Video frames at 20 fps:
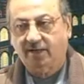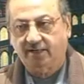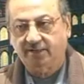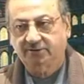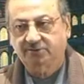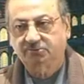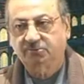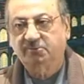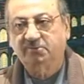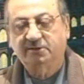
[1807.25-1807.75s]
We
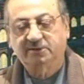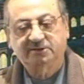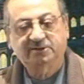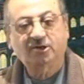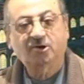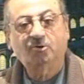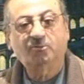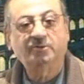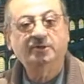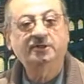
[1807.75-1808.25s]
will say how
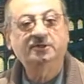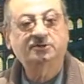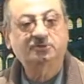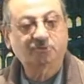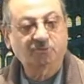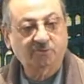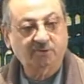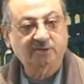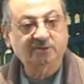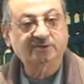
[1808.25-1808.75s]
many
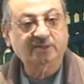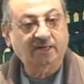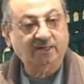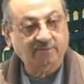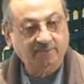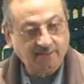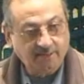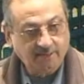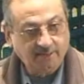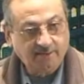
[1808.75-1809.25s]
students are
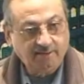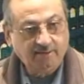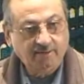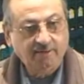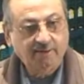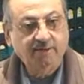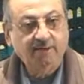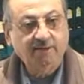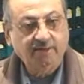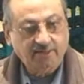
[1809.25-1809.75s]
there
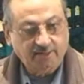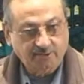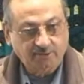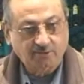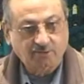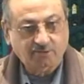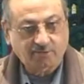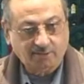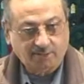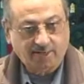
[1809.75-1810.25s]
in your
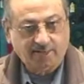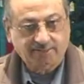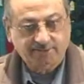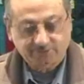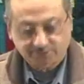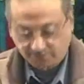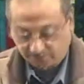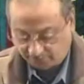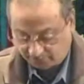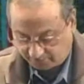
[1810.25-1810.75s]
class.
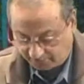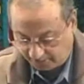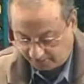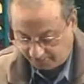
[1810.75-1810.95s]
Okay?